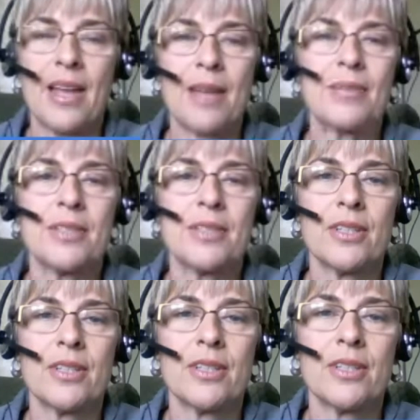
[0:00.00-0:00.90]

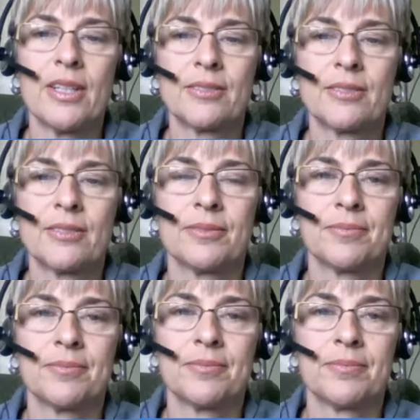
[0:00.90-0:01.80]
get married to
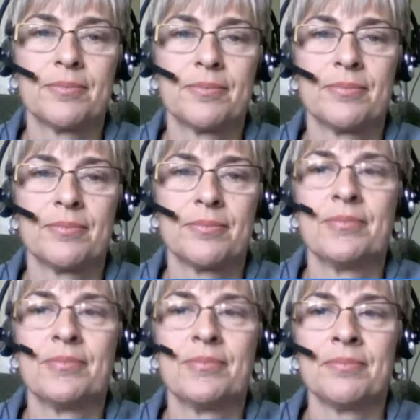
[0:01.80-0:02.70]
anything in the beginning,
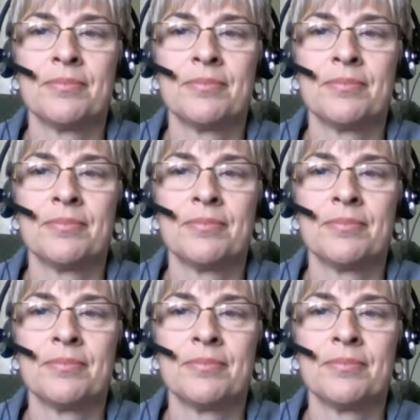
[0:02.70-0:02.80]
right?